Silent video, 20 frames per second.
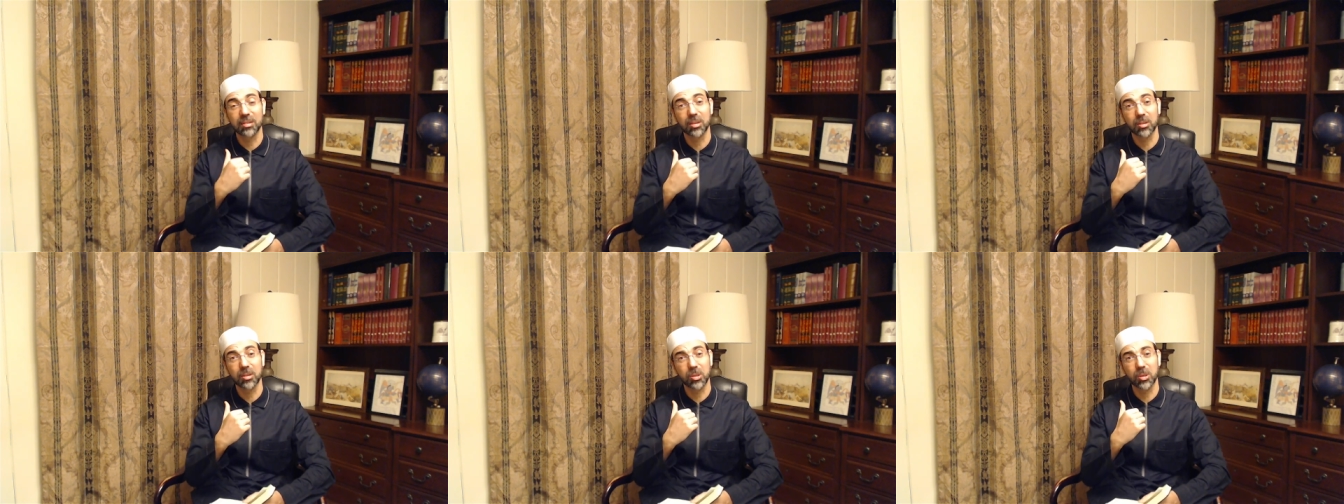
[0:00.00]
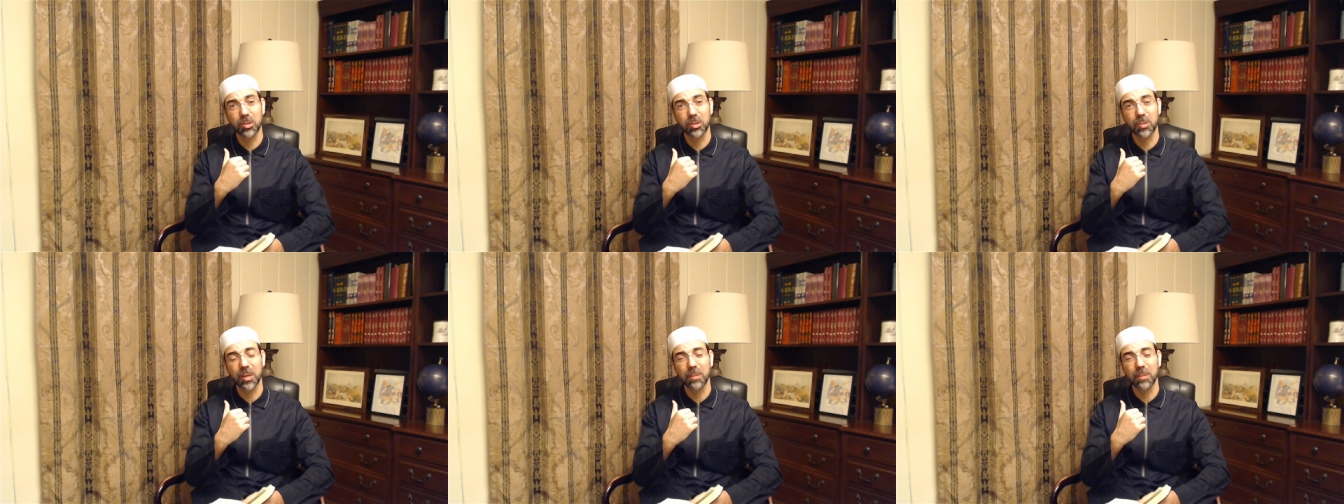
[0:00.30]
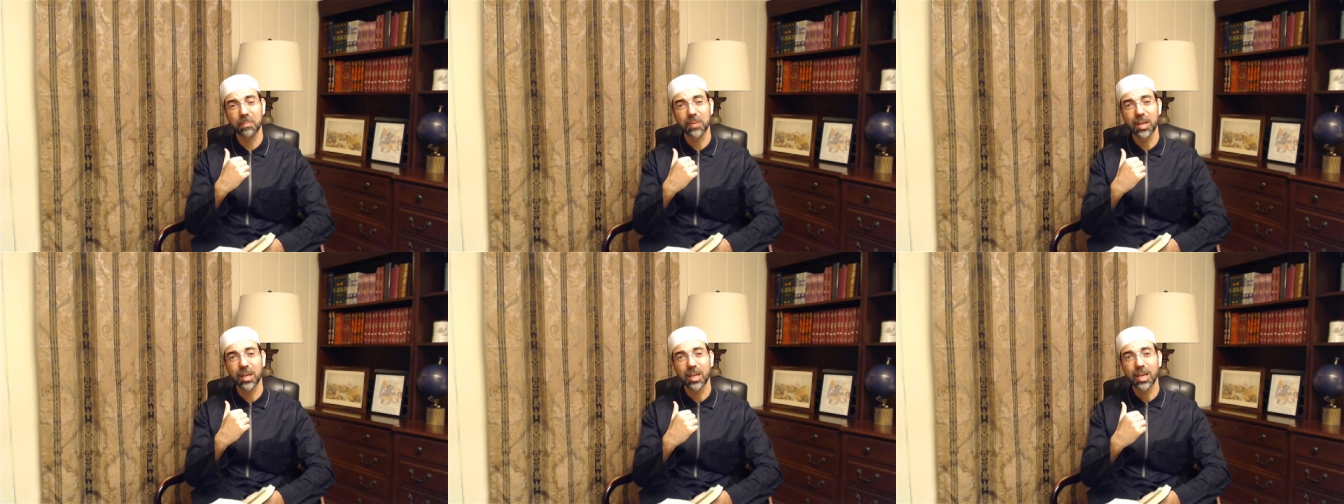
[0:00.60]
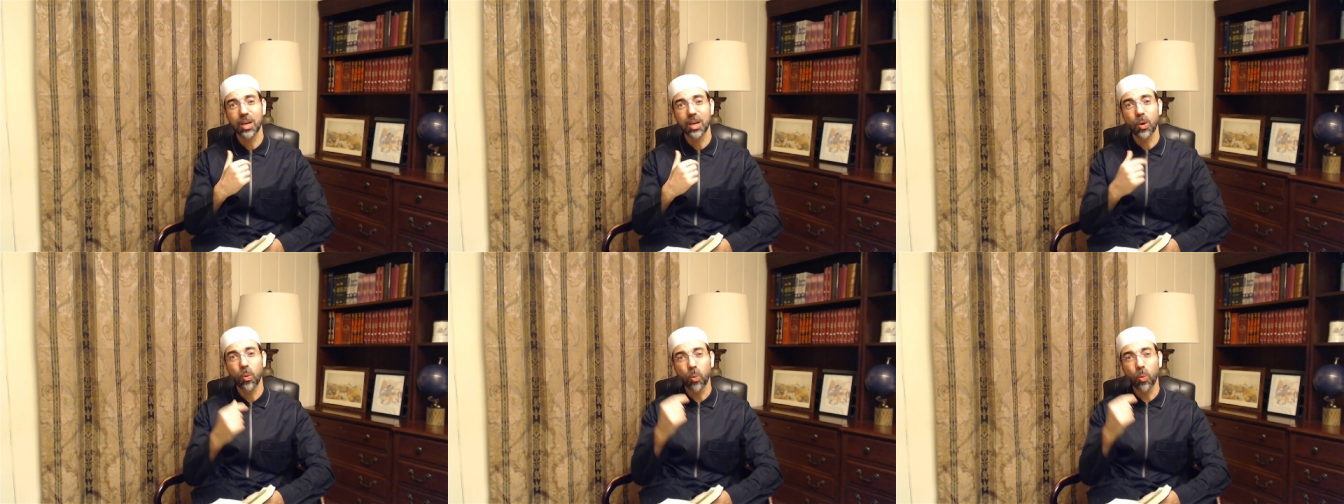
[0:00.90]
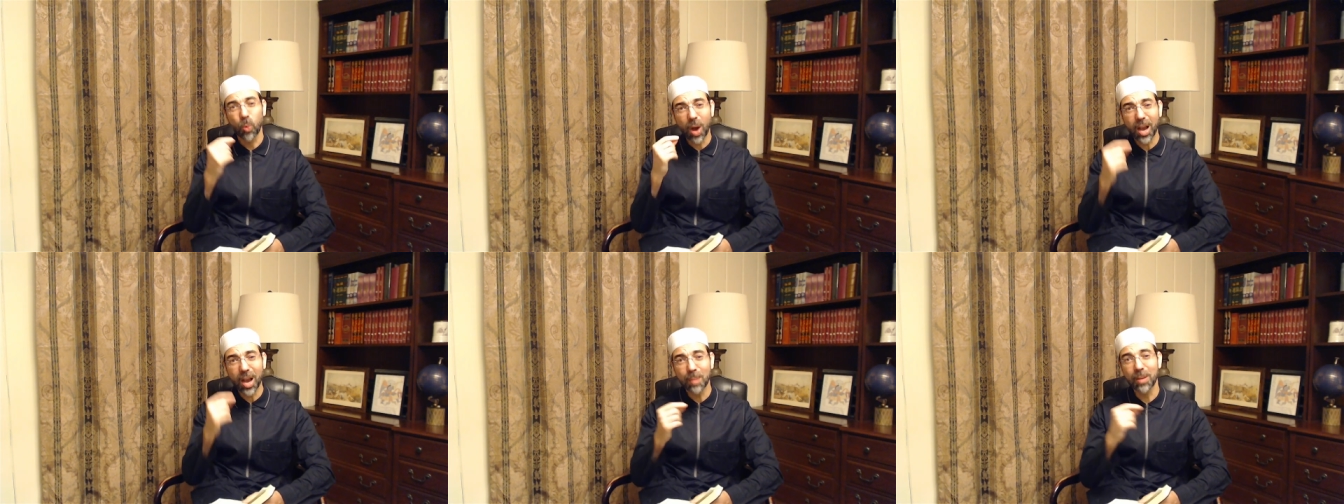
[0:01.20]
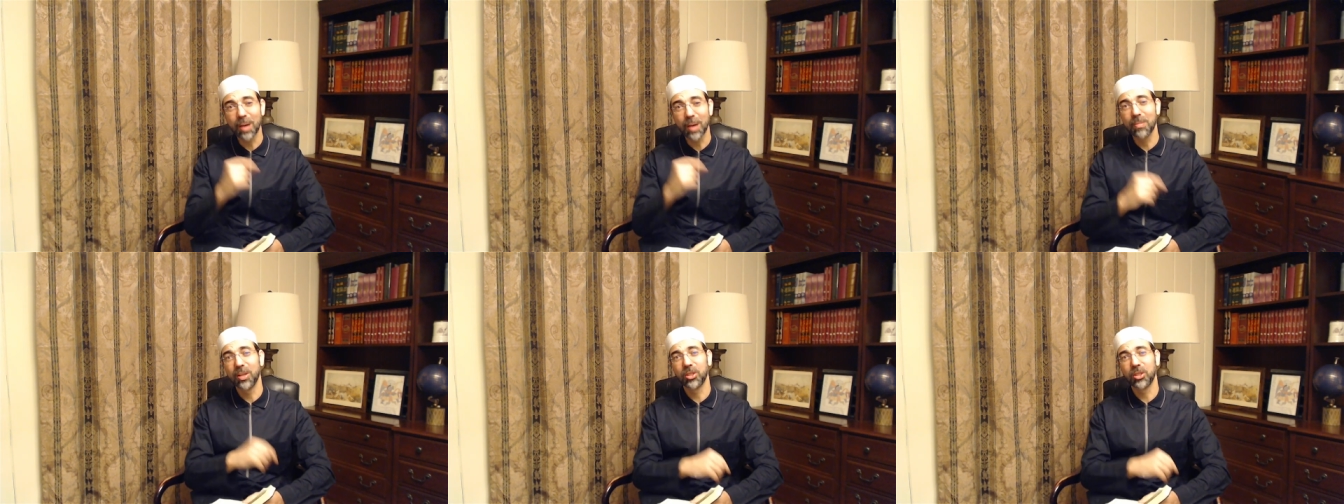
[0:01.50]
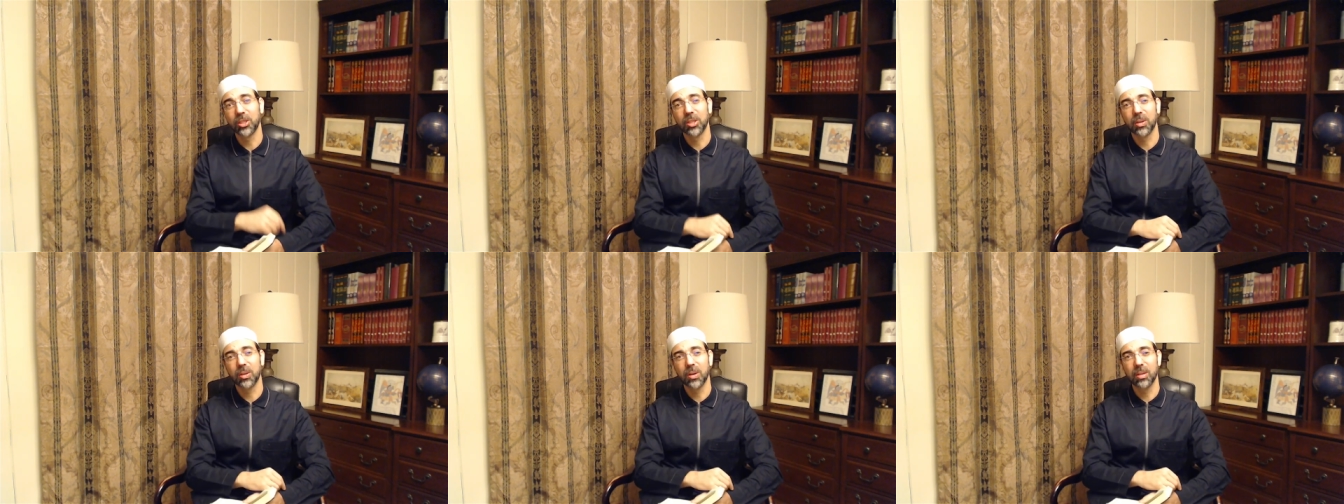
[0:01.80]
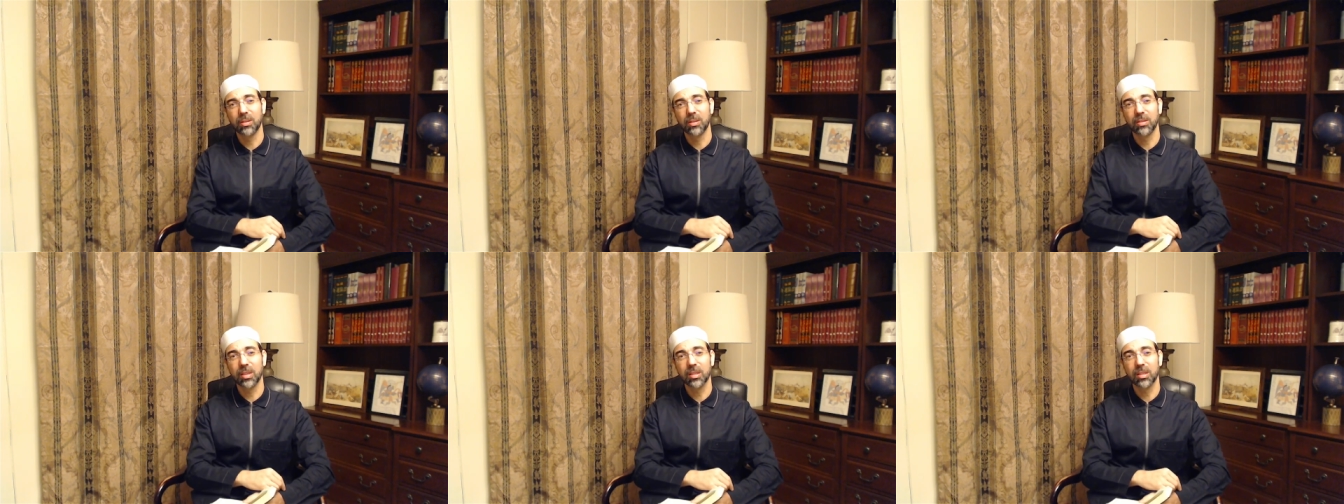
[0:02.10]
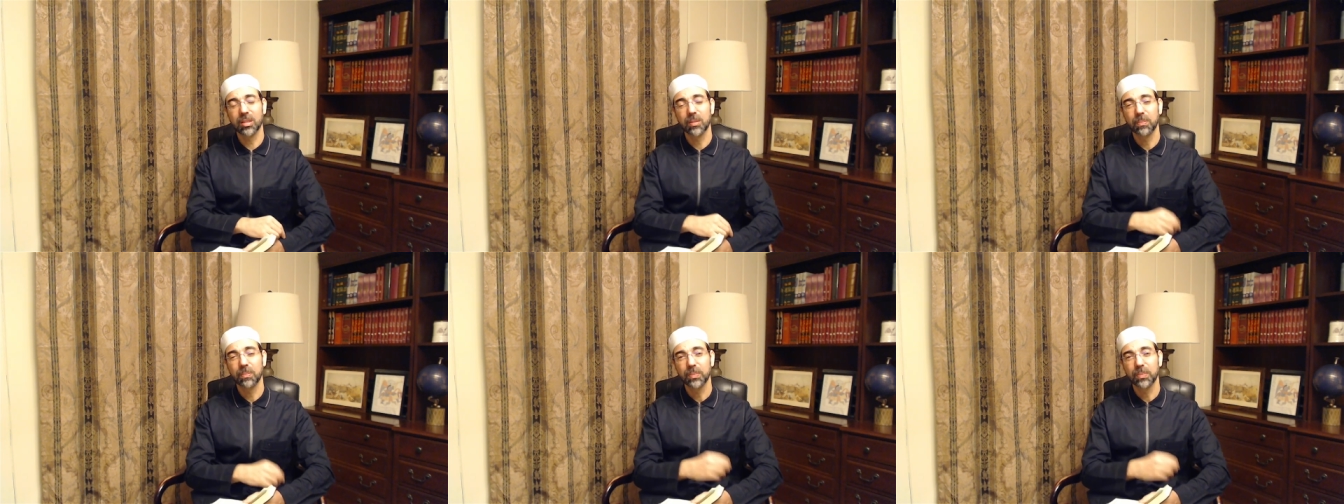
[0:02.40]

excuse me. Why am I mentioning all of this?